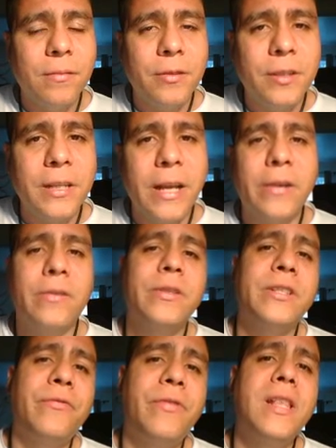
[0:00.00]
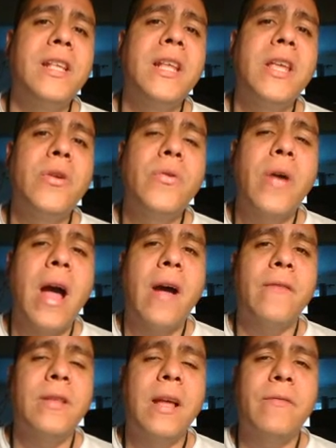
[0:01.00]
what's the feeling that you
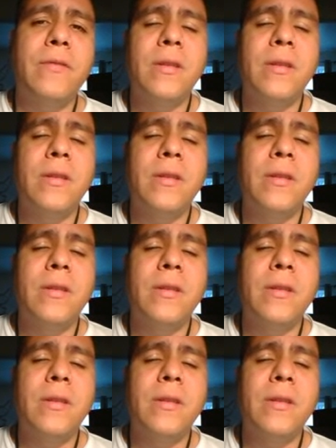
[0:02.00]
have?